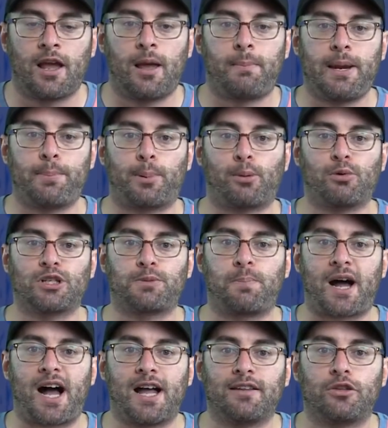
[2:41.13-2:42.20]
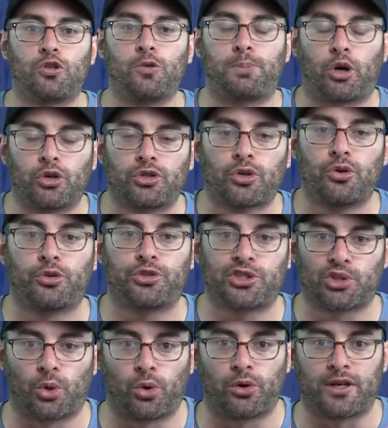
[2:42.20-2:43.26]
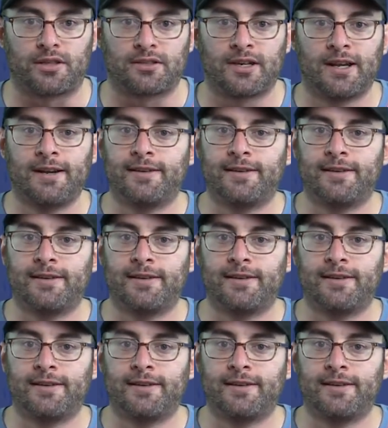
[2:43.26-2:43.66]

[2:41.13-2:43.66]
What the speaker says: People respond to personal stories.